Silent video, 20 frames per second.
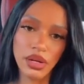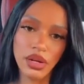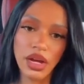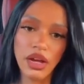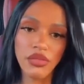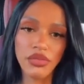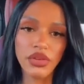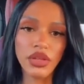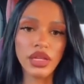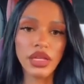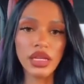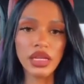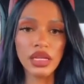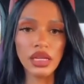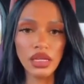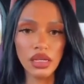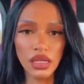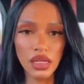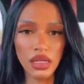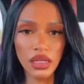I feel like
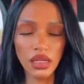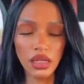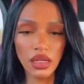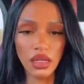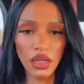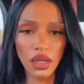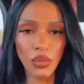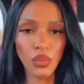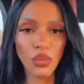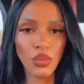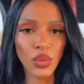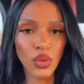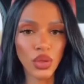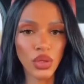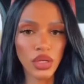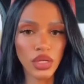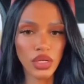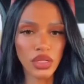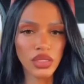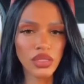he needed
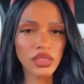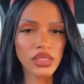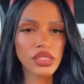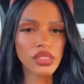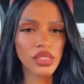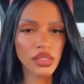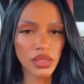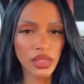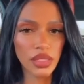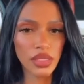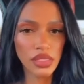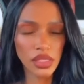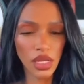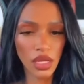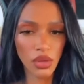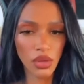more serious help.